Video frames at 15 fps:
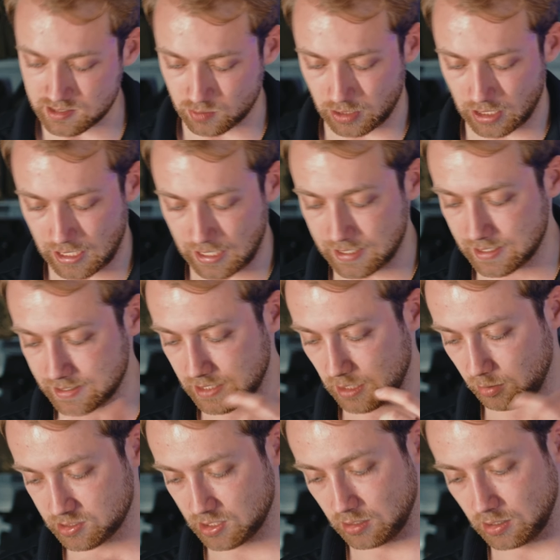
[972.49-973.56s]
So we got iodine
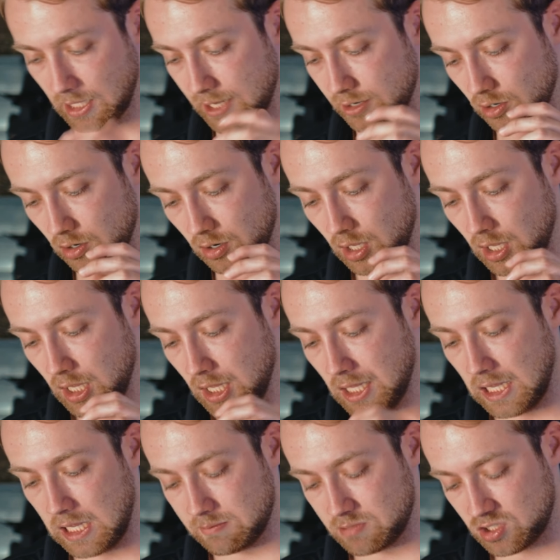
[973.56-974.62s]
tablets, a lighter,
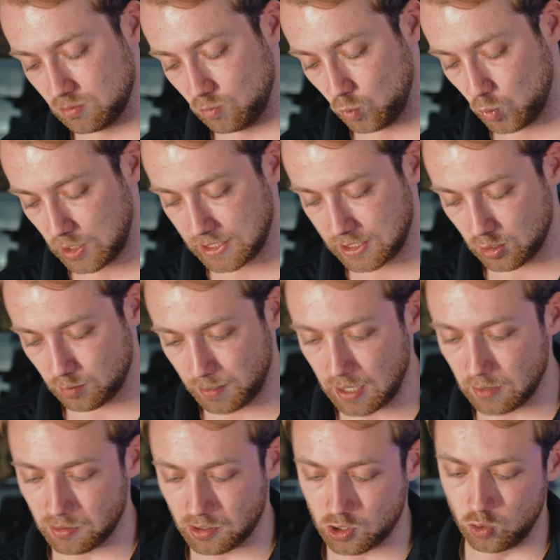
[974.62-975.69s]
some wire,
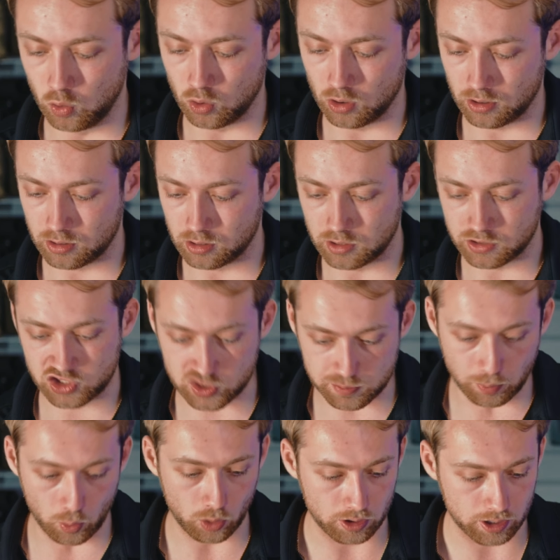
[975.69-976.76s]
paracord, a
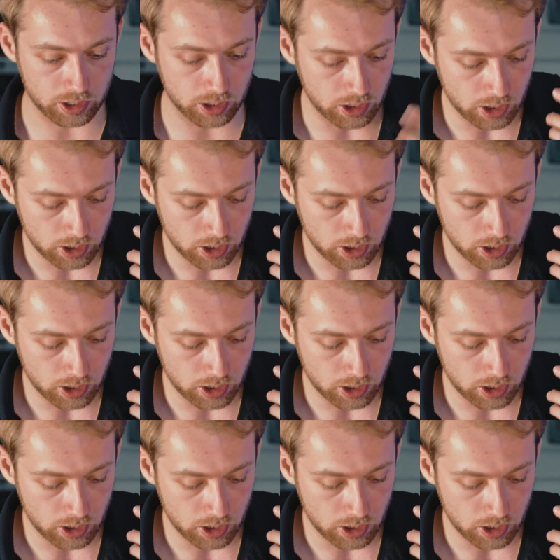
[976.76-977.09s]
spork,